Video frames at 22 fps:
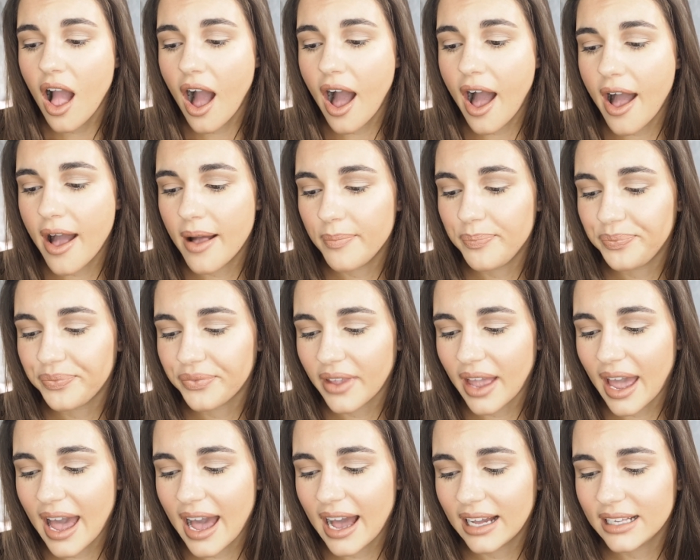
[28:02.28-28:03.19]

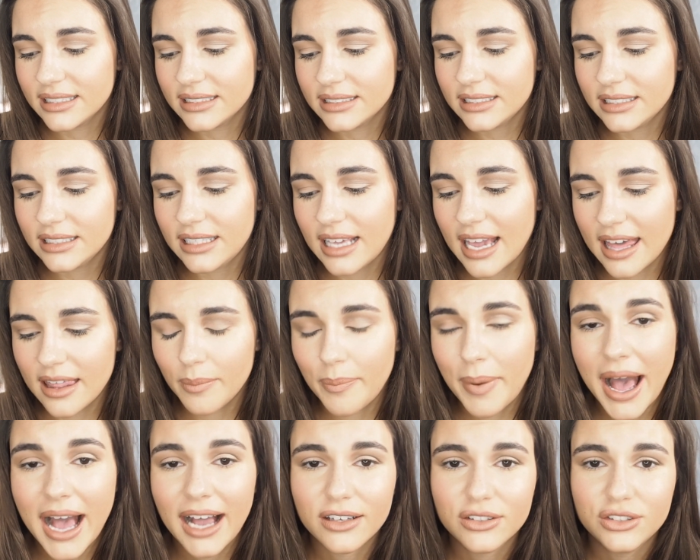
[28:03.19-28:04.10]
And yeah, the
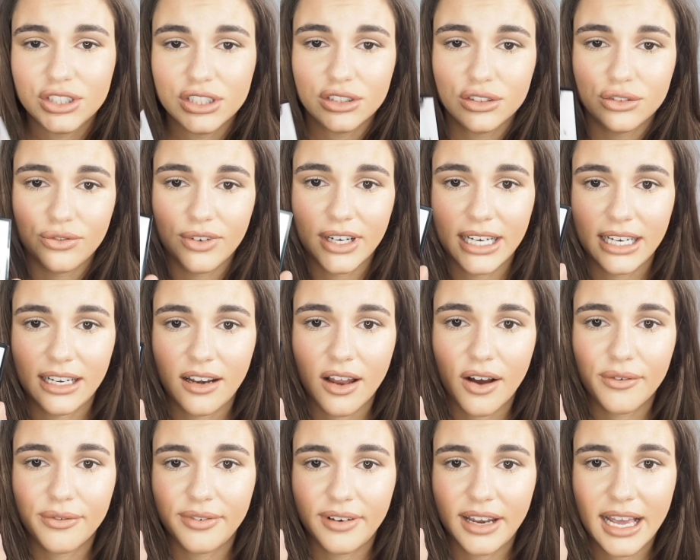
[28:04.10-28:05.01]
packaging's really
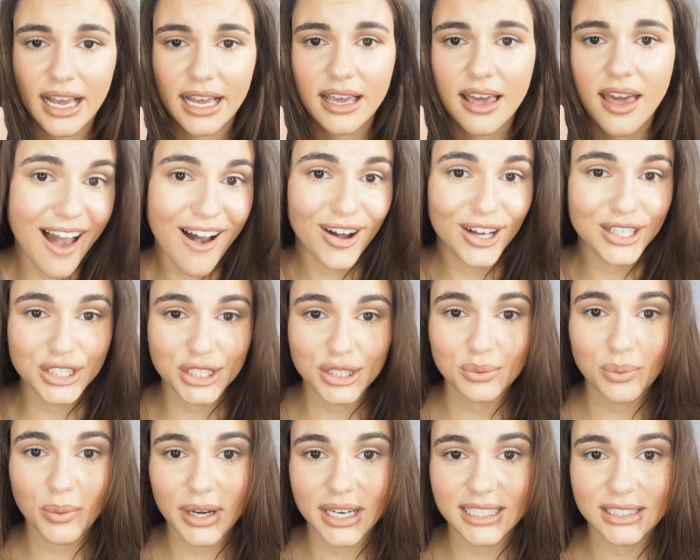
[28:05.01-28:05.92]
lovely. I
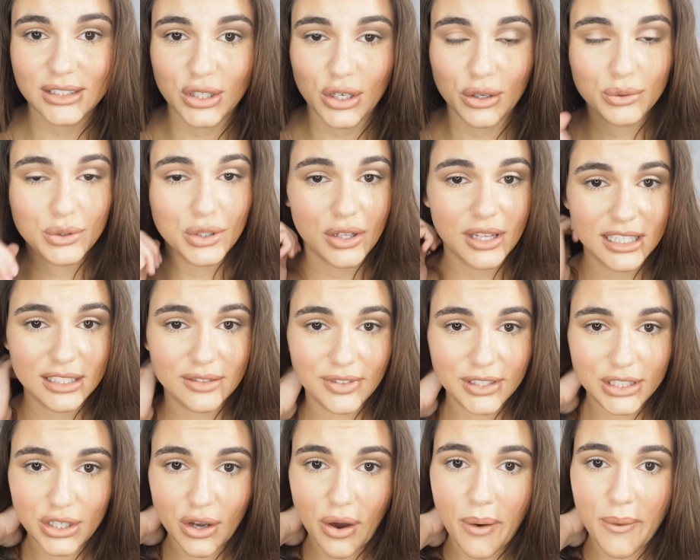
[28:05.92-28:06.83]
just wanted to do this
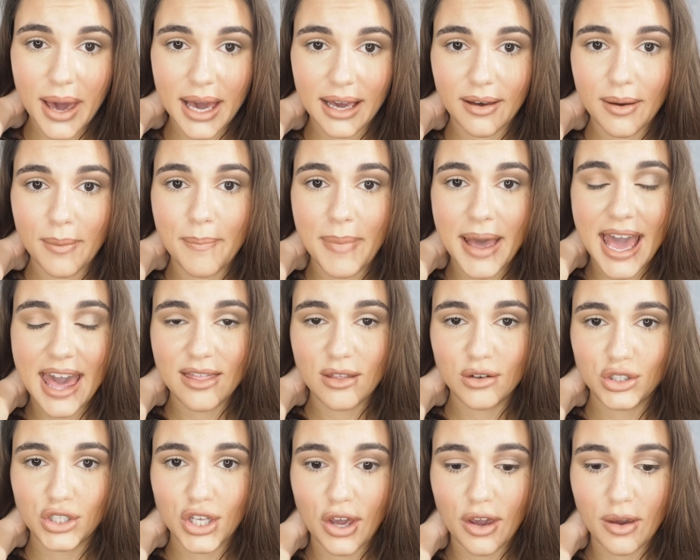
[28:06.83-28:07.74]
video and compare
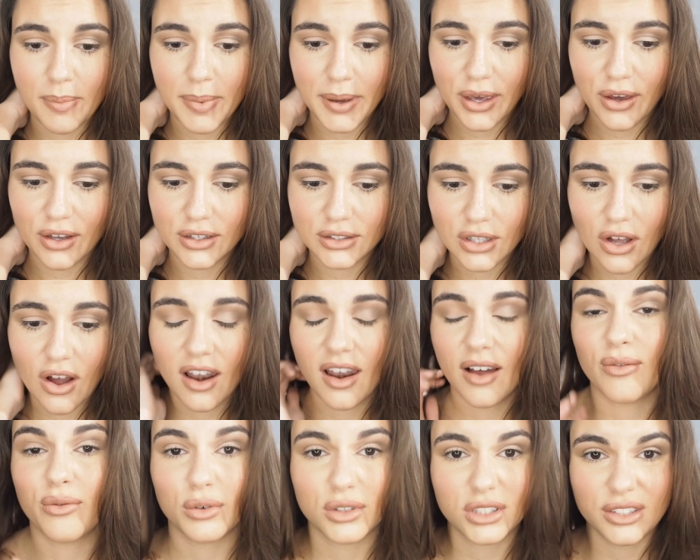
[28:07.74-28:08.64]
the two because I
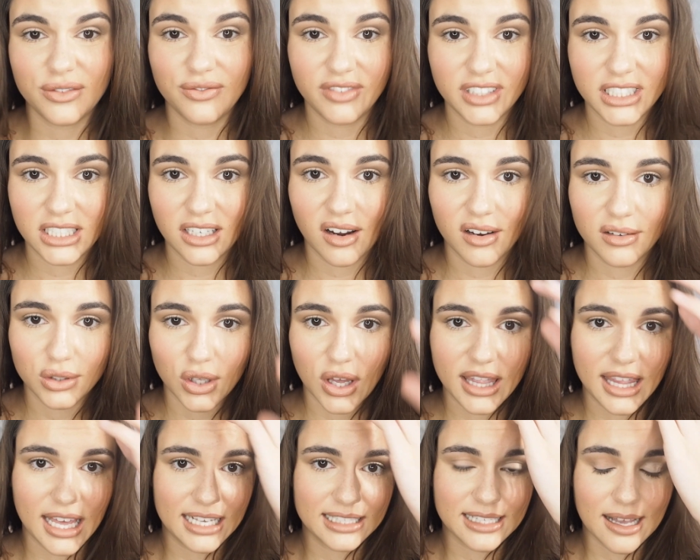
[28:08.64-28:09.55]
love watching videos
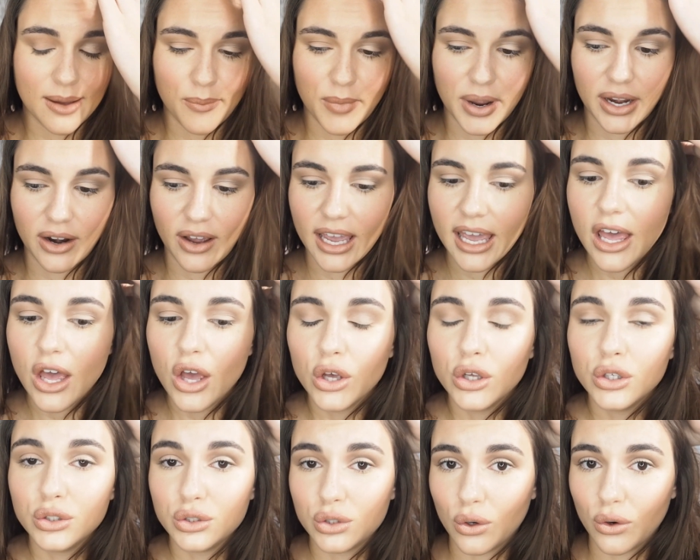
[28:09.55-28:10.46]
like this, and when I
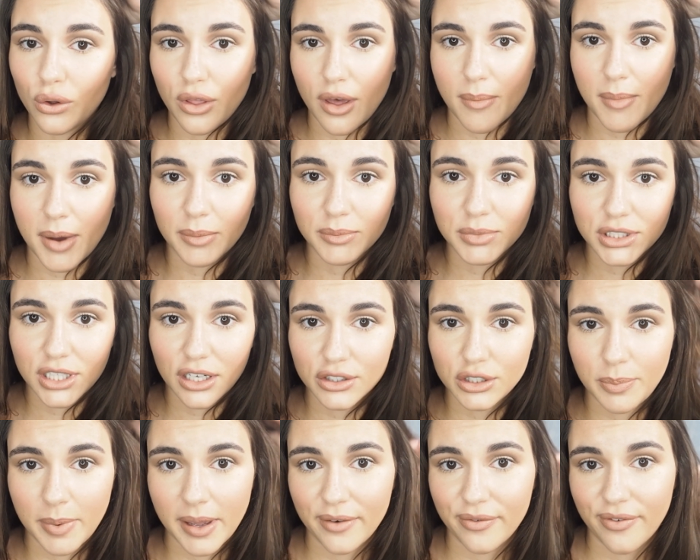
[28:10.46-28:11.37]
saw them, I'm
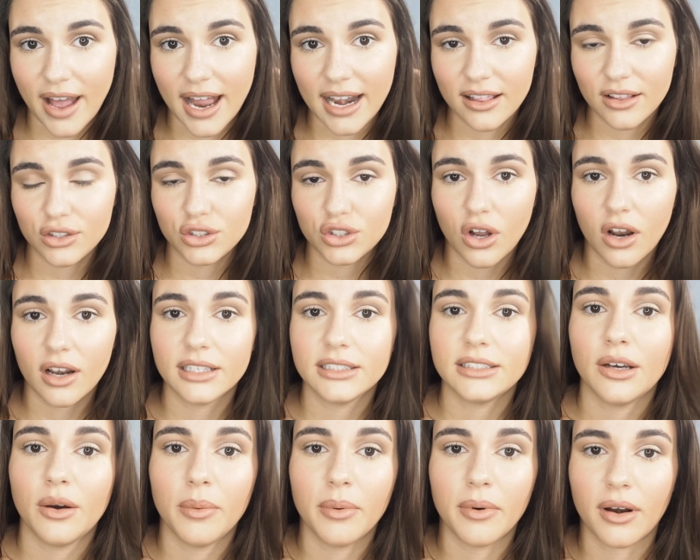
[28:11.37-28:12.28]
such a big fan of the Charlotte
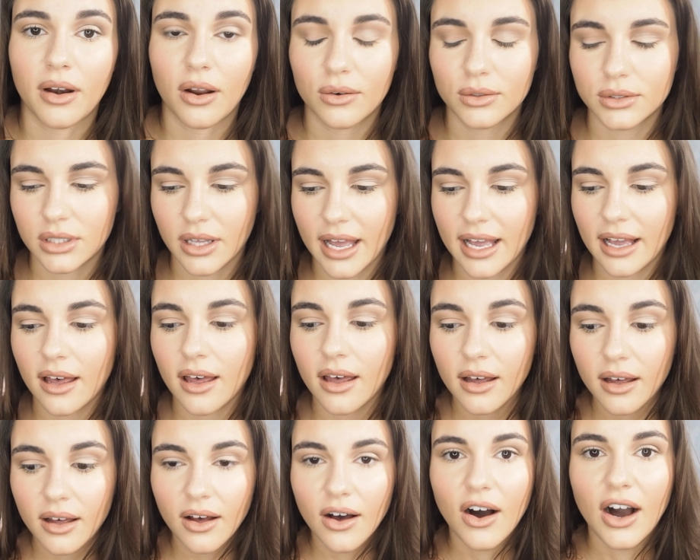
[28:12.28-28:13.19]
Tilbury, and I was like,
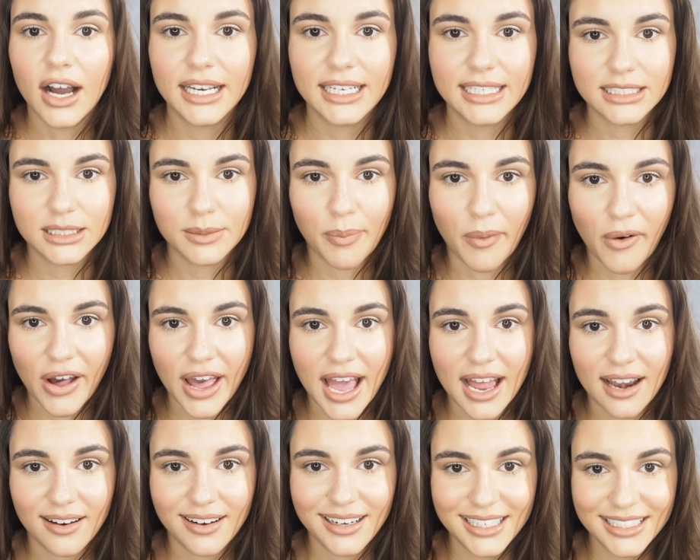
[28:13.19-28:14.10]
oh, I need to buy
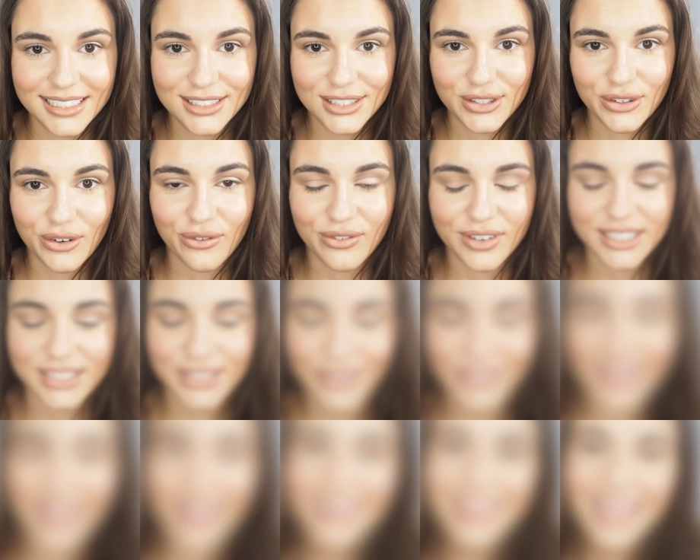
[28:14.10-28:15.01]
it and I need to do a
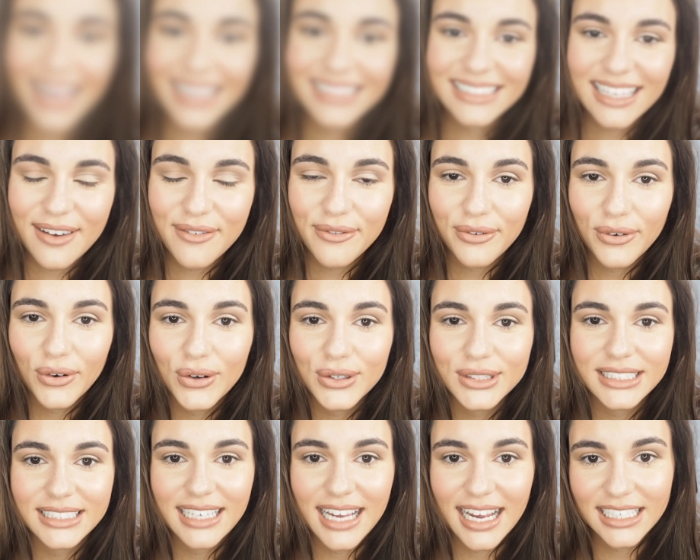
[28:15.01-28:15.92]
video on this. That's it
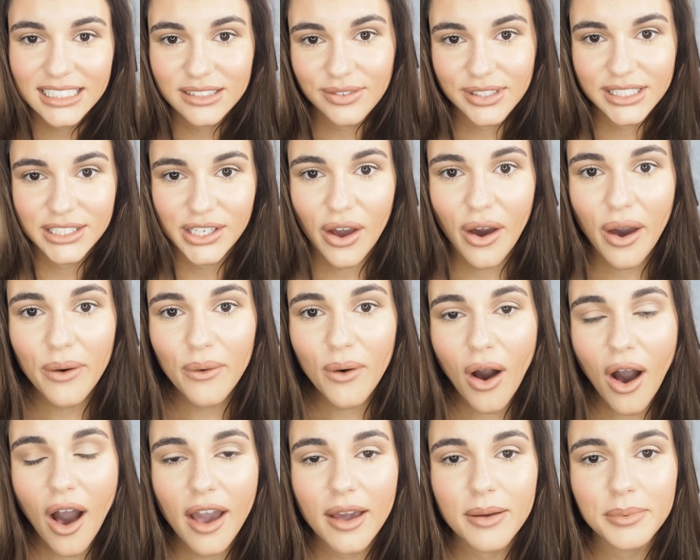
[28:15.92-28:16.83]
for today's video.
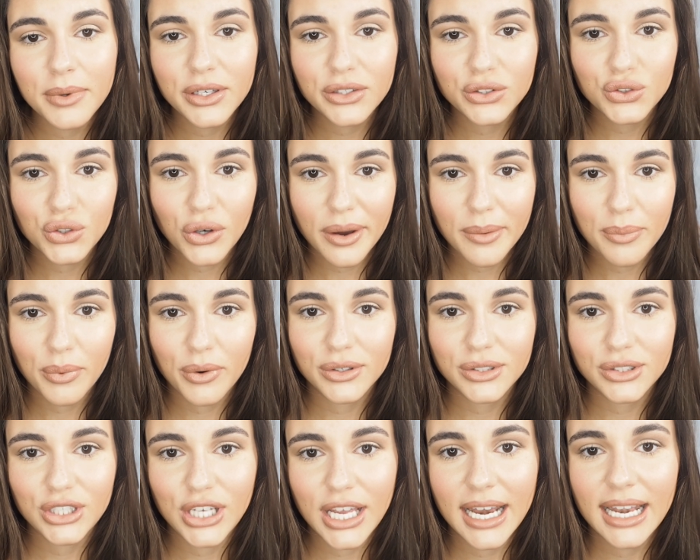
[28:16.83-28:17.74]
I hope you enjoyed
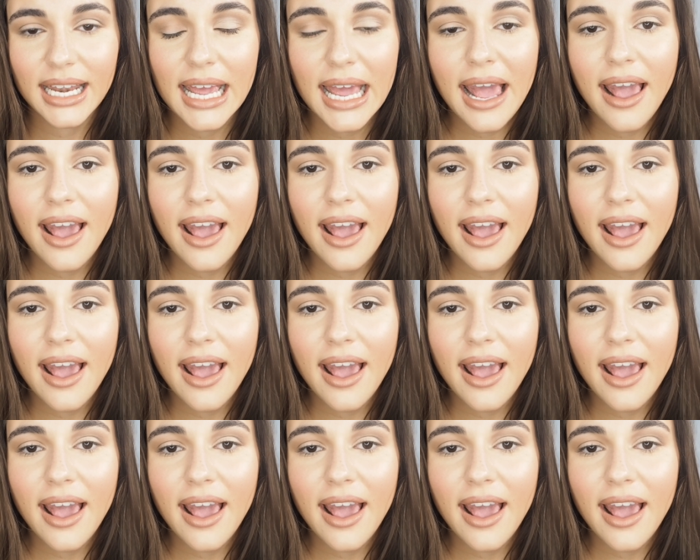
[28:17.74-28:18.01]
watching.